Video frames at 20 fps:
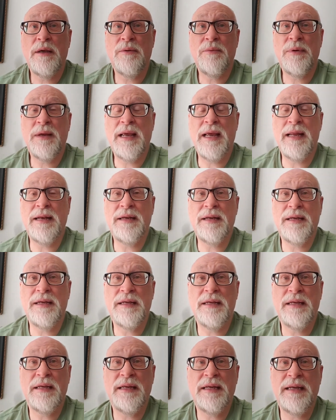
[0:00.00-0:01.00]
we had
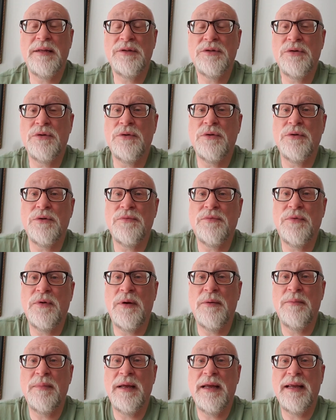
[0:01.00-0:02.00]
a talk
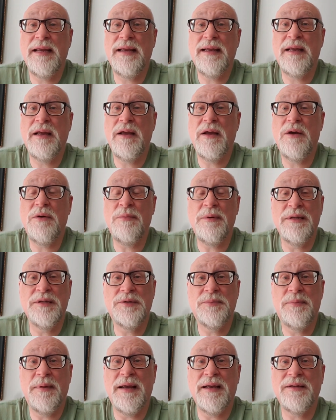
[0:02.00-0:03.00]
from a home
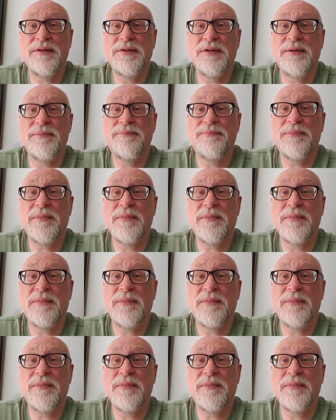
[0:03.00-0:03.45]
inspector,